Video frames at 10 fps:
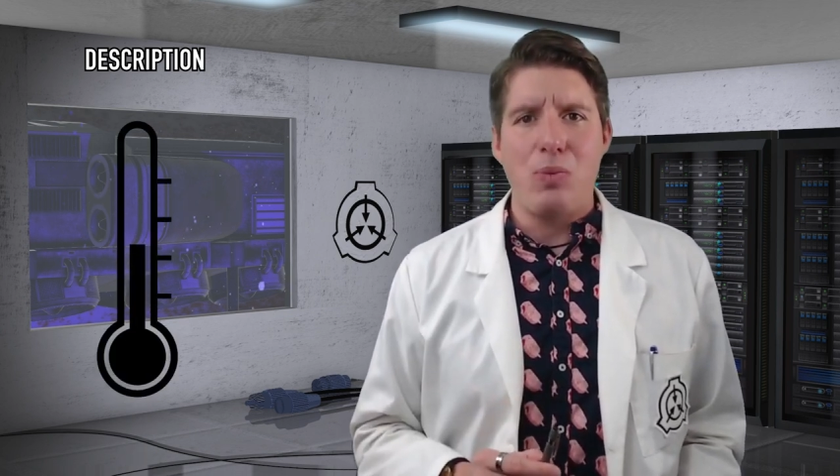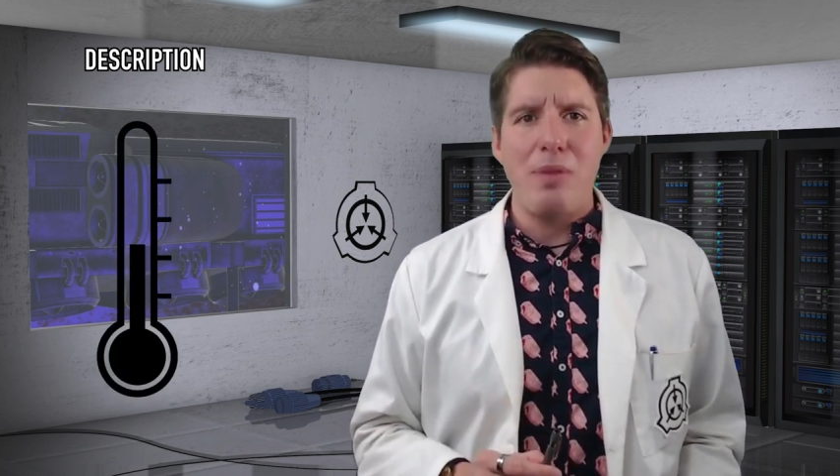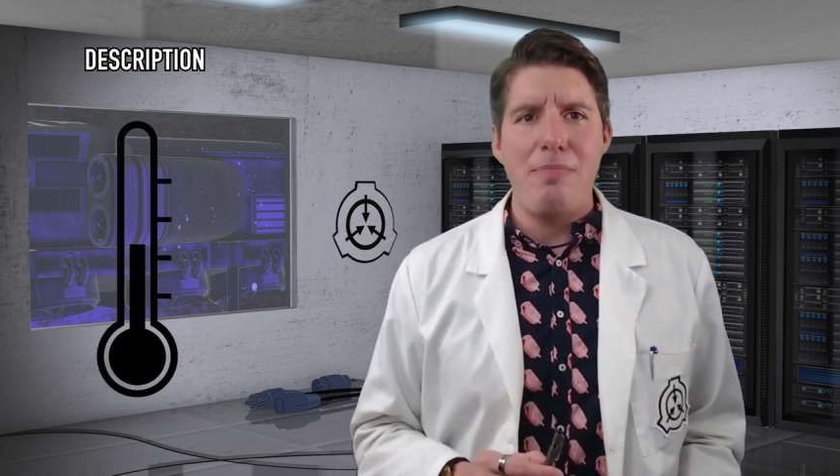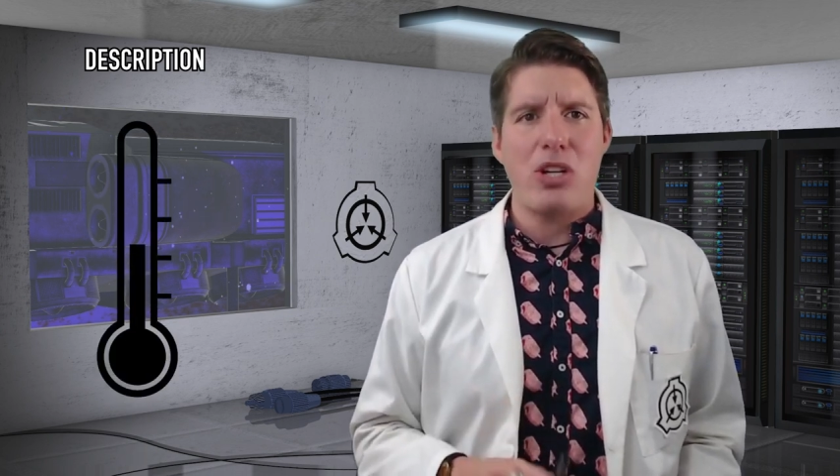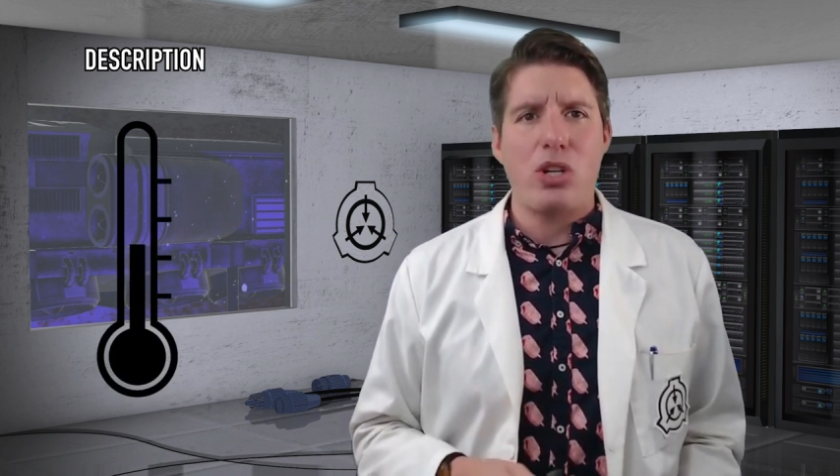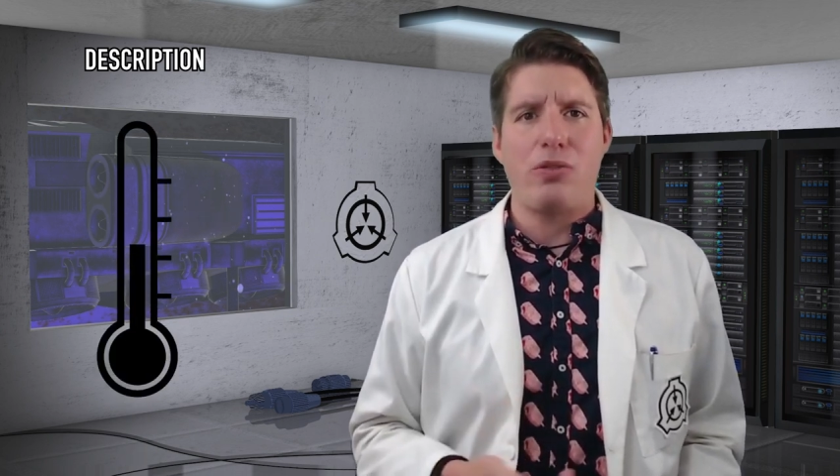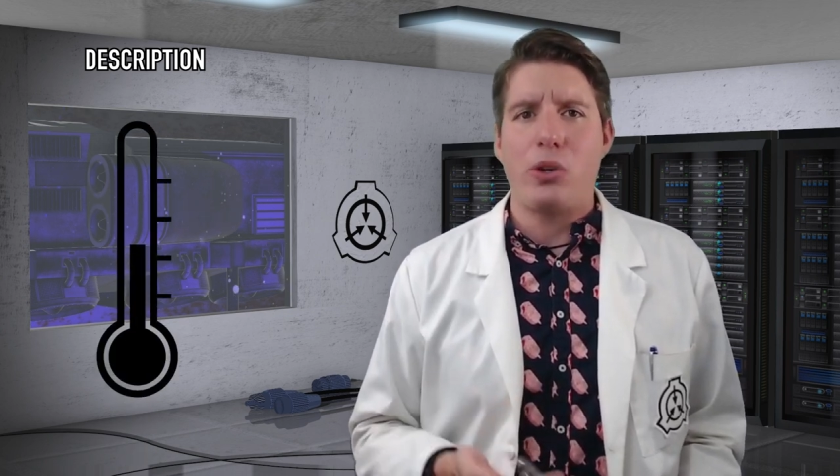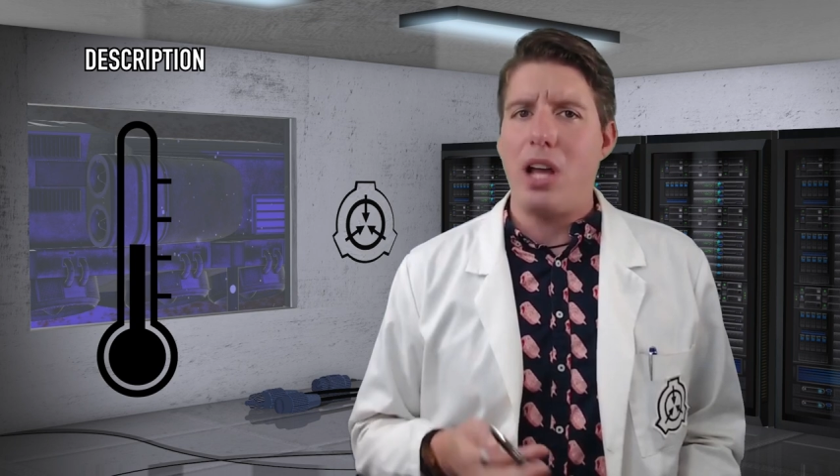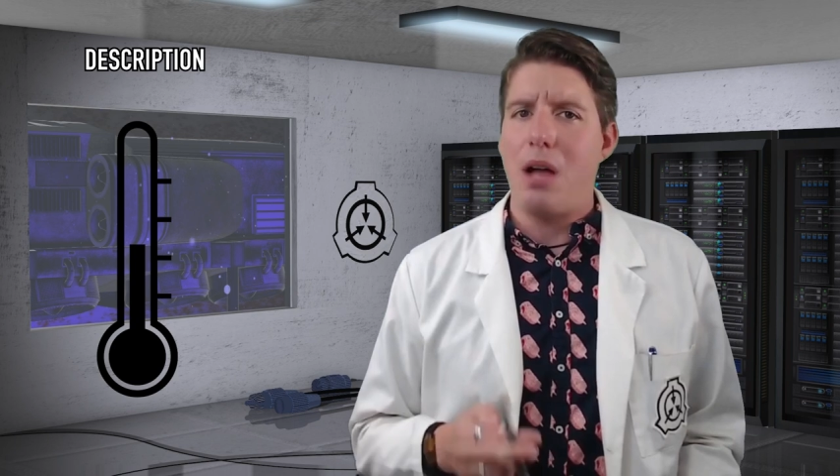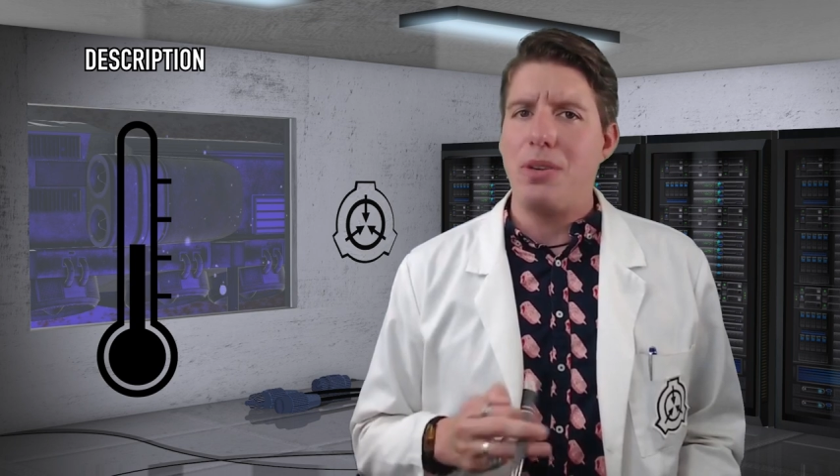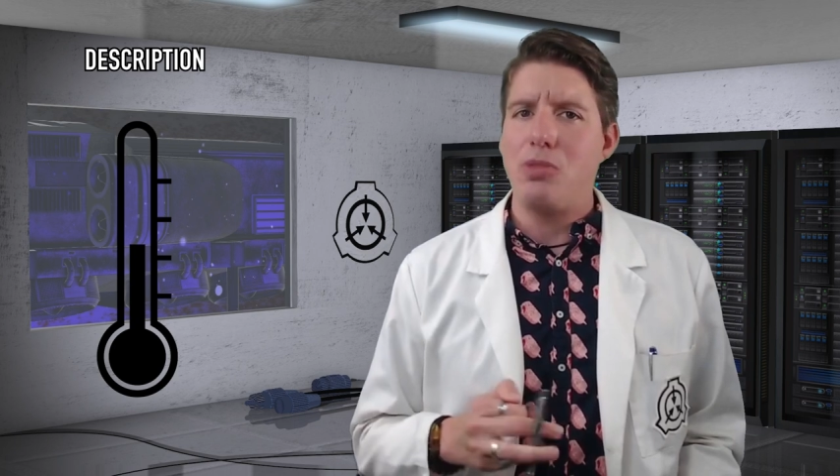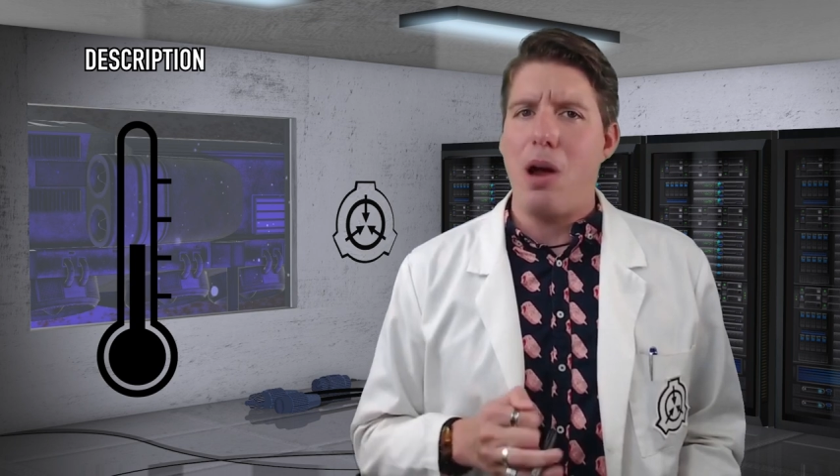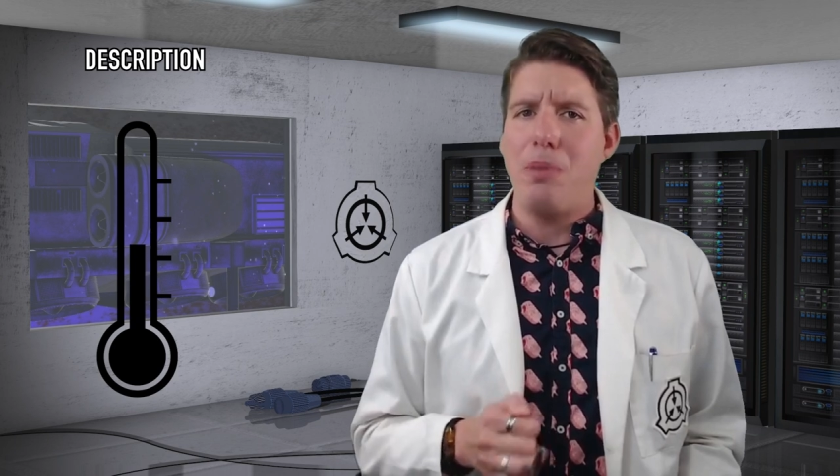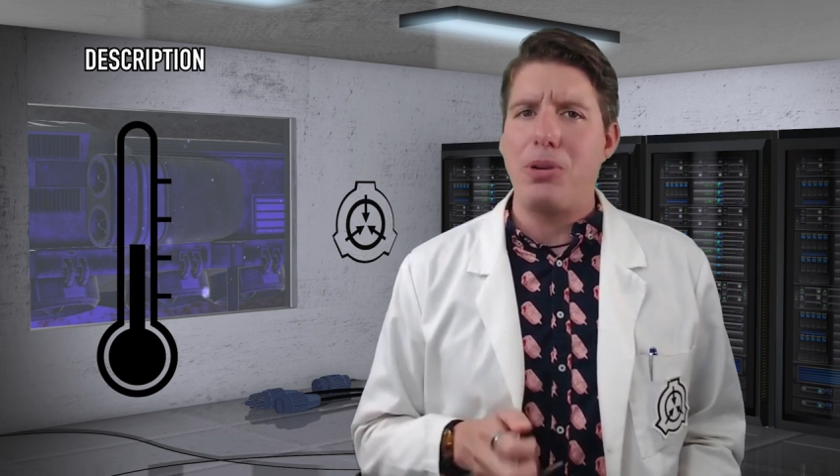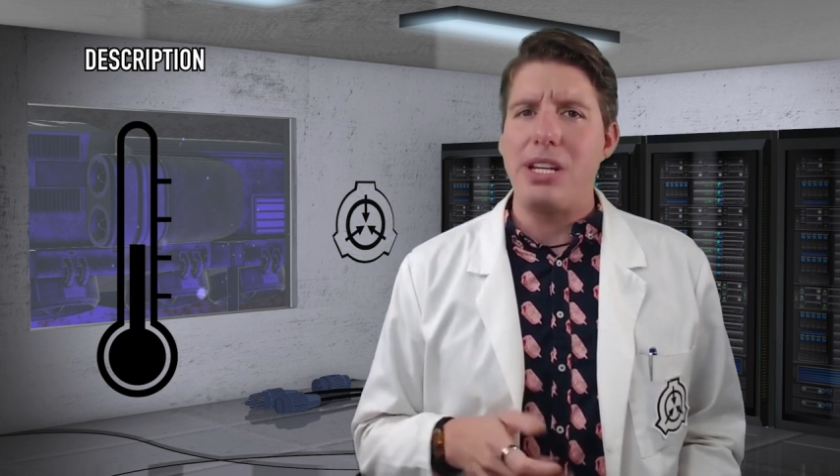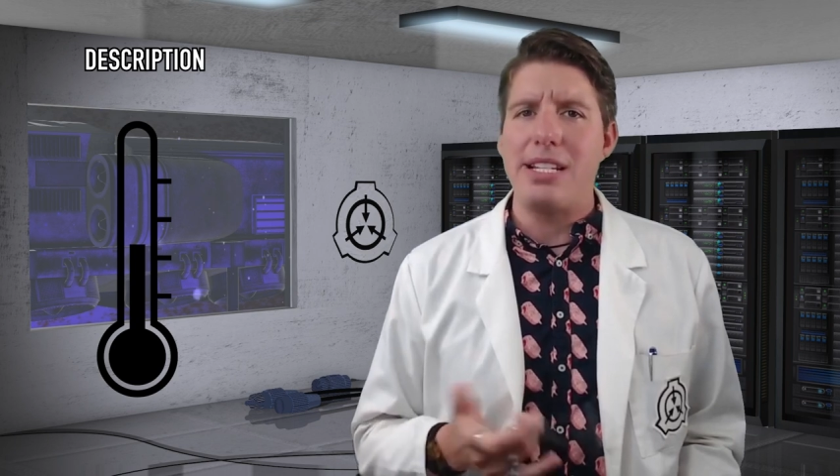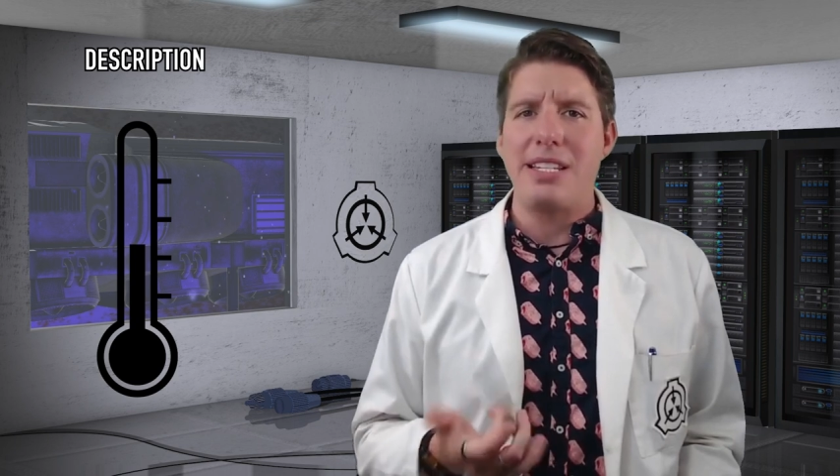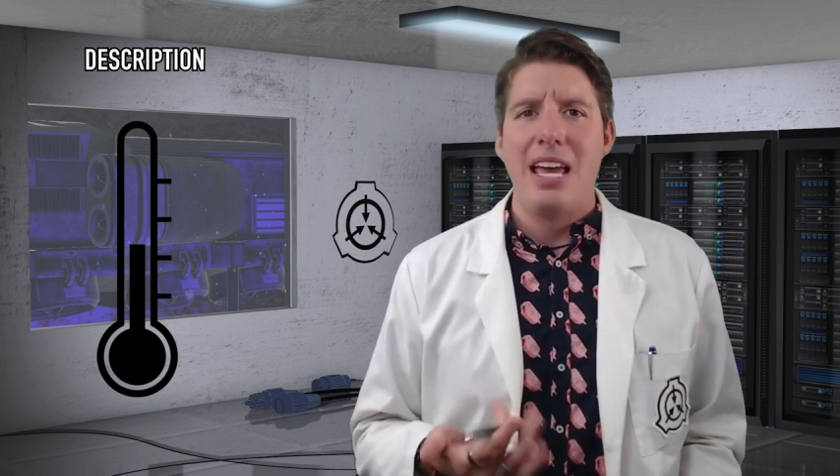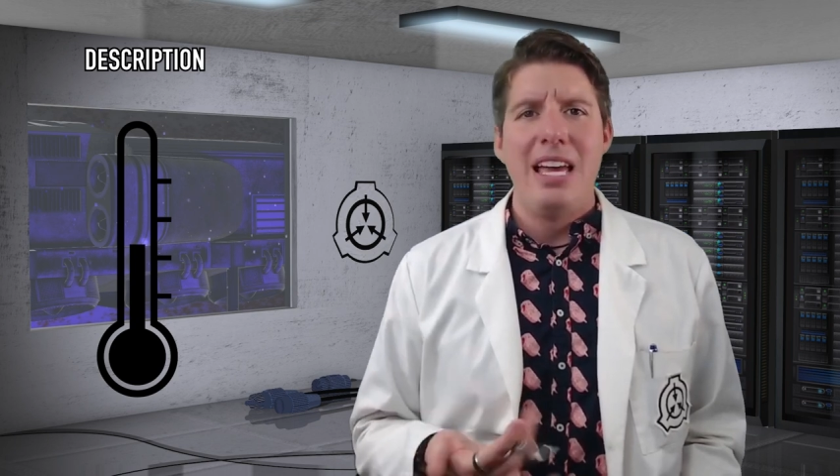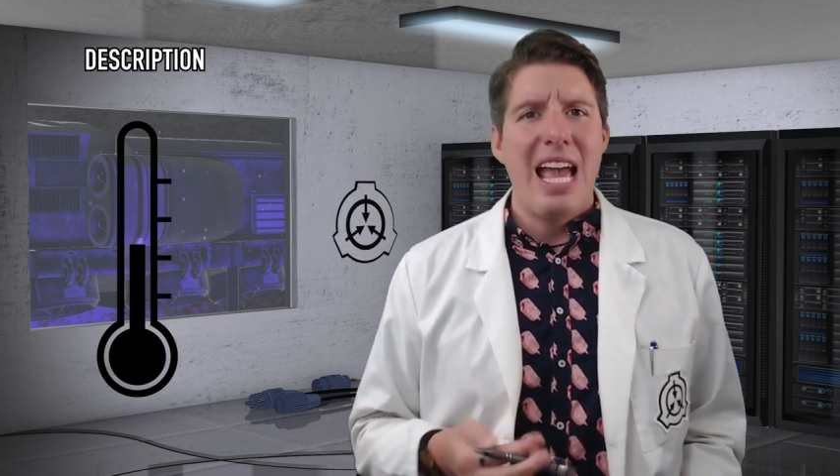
when measured for anomalous properties,